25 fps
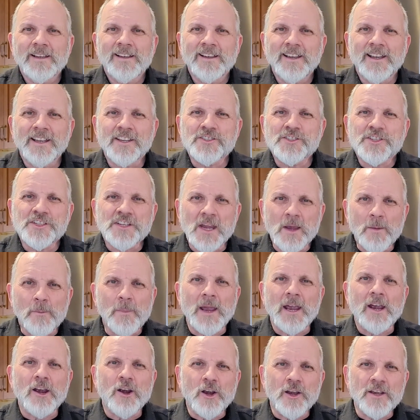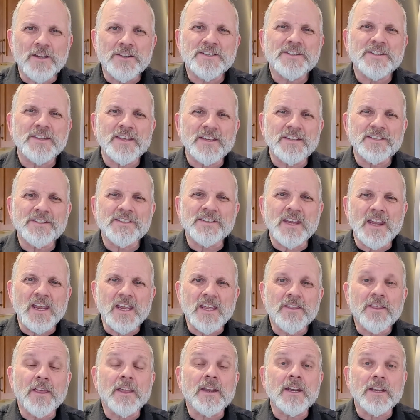In some areas, they
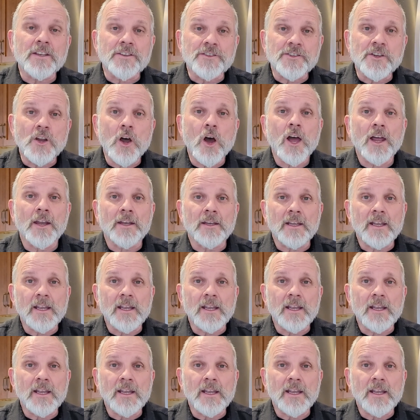say that it's not